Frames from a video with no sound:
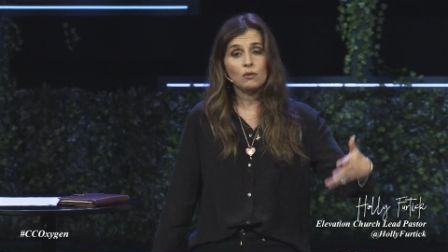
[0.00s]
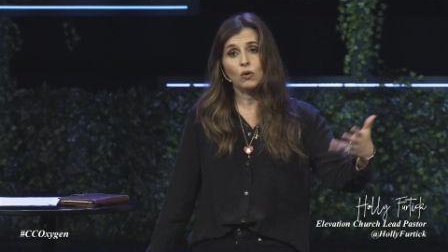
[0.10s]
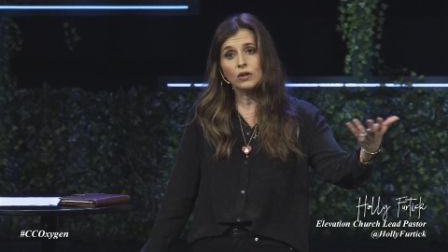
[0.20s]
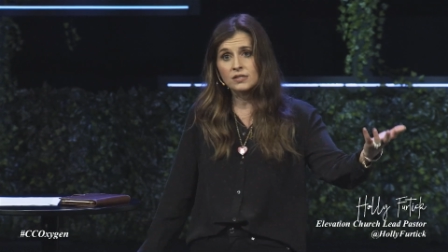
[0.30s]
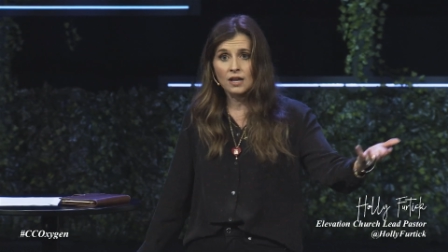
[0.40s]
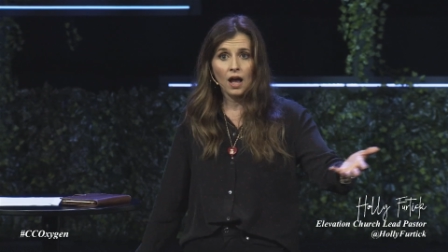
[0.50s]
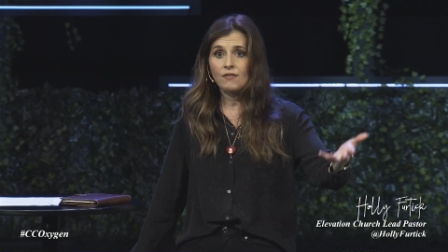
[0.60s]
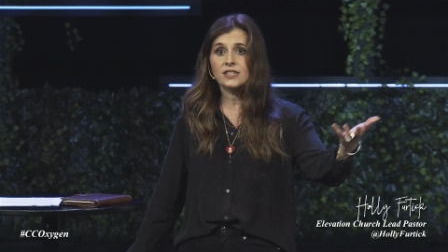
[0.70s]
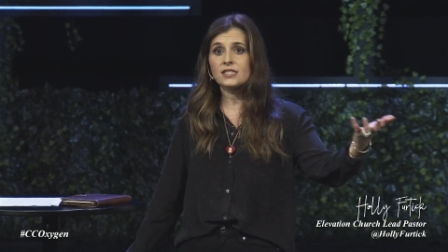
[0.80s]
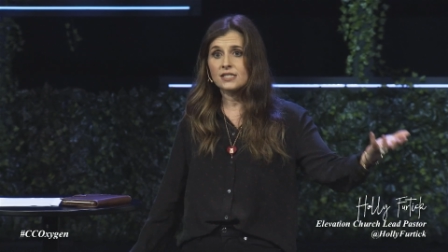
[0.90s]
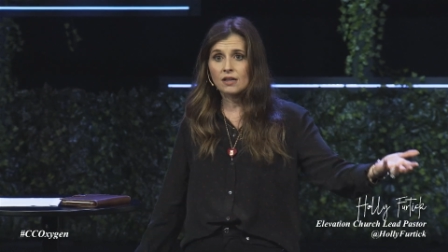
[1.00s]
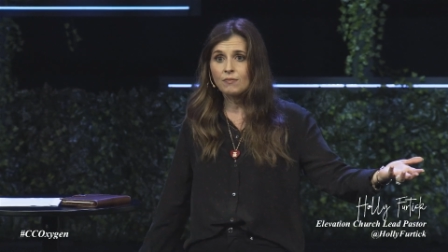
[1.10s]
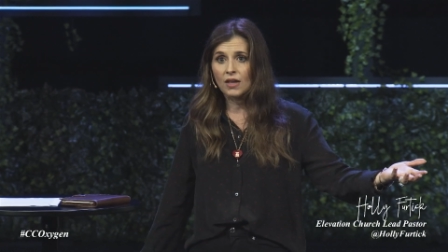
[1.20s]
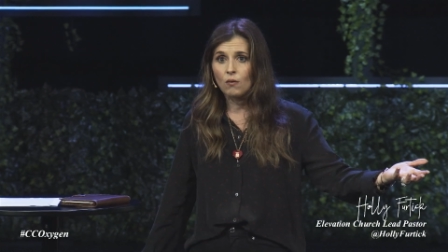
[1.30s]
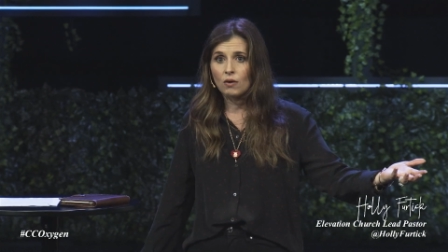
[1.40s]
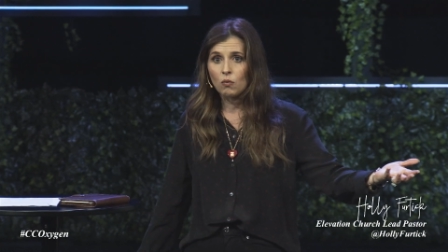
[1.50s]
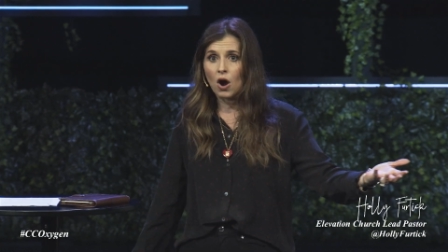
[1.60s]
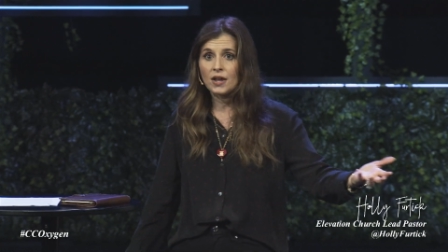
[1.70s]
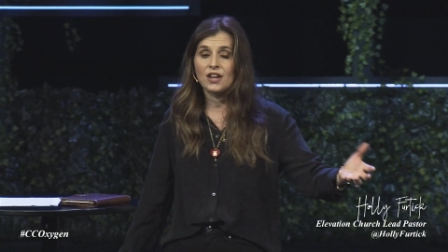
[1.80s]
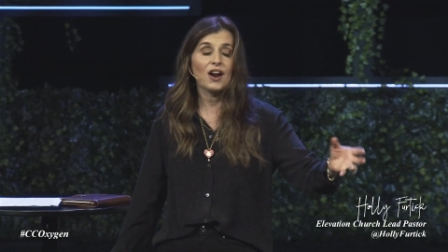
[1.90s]
Well, so obviously something went
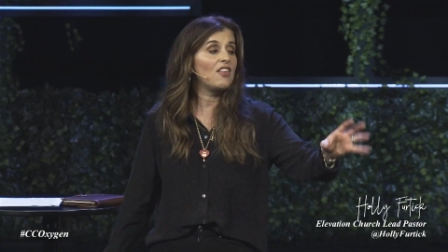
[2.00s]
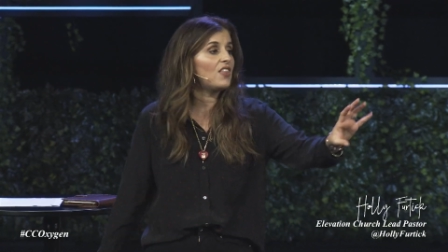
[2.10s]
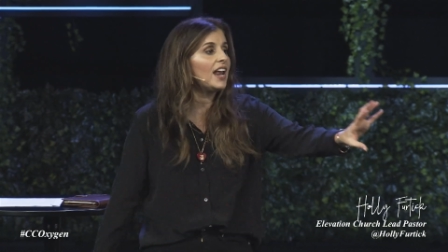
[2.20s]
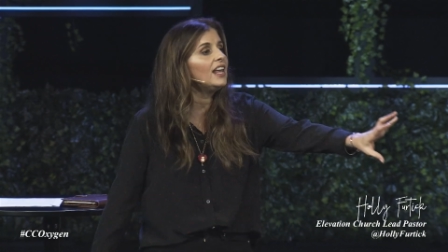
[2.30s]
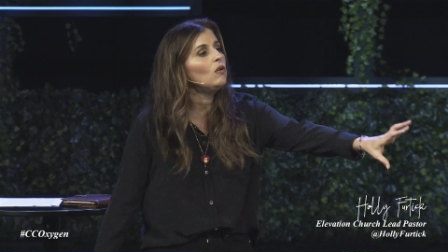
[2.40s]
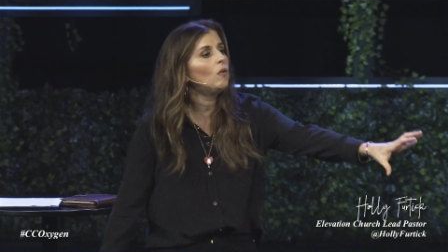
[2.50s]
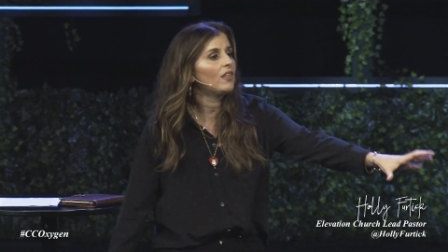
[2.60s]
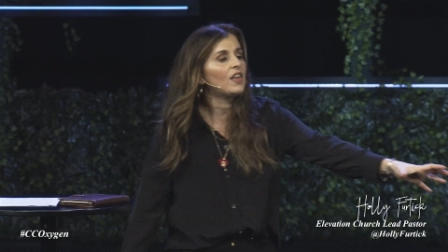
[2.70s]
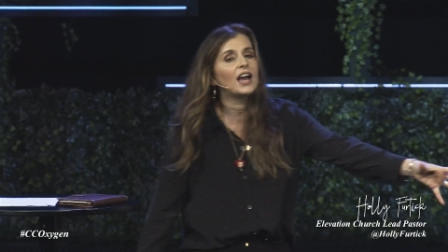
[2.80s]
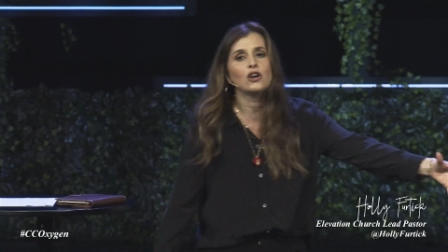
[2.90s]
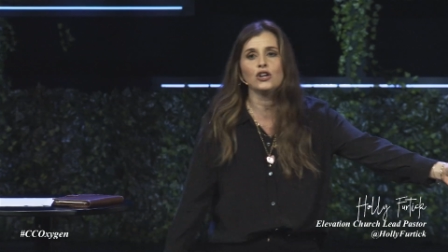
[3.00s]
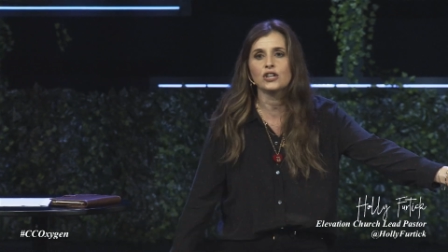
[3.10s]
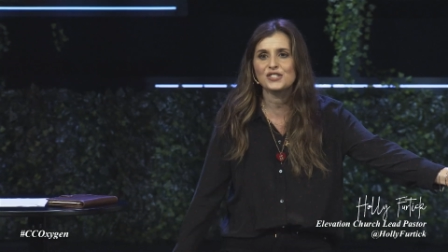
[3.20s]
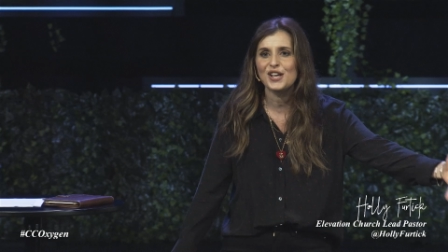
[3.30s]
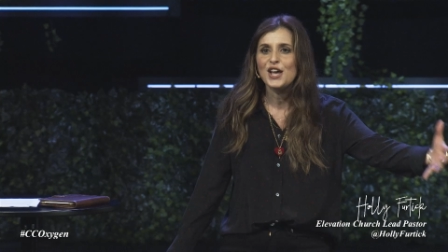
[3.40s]
wrong here, and they didn't want that curse